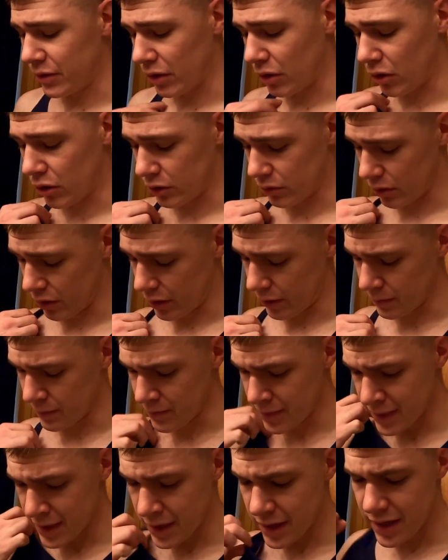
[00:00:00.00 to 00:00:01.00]
you in the long run.
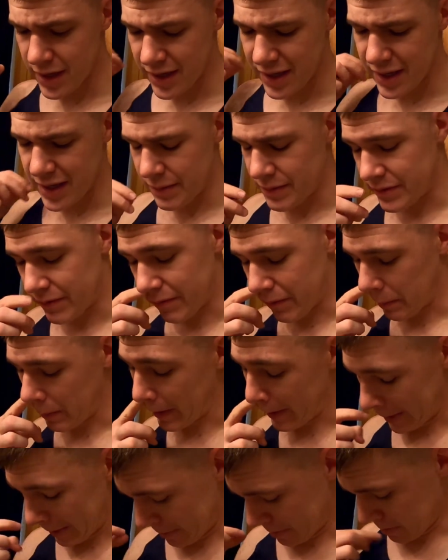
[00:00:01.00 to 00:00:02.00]
Keeps you from
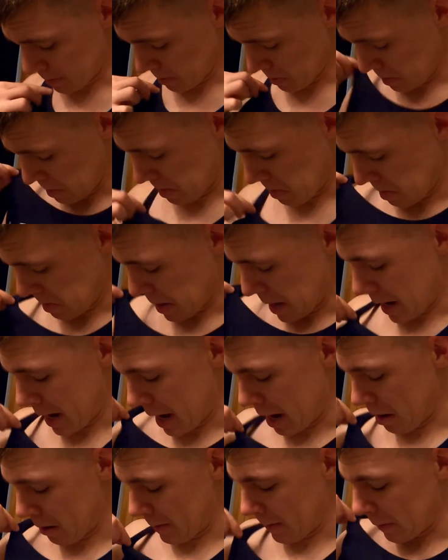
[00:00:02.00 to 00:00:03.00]
getting
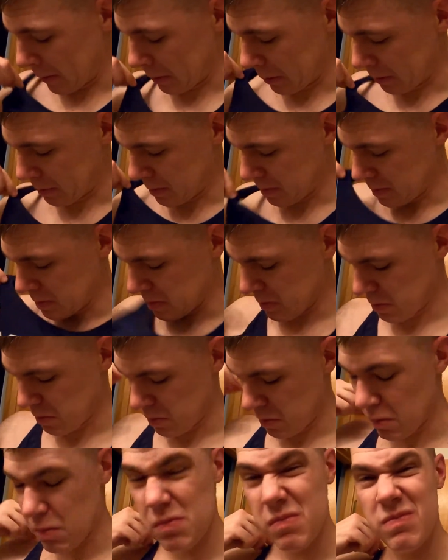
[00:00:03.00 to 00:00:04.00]
hair and all the
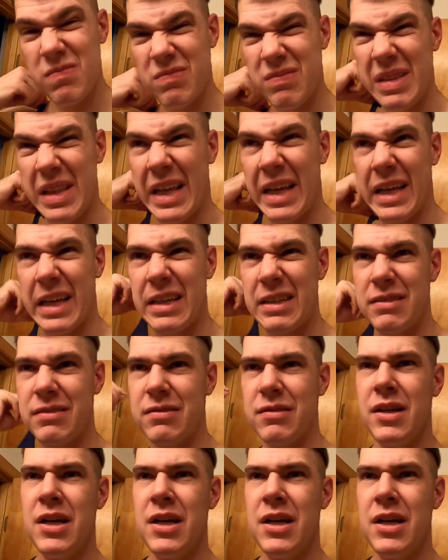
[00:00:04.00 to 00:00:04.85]
ugh,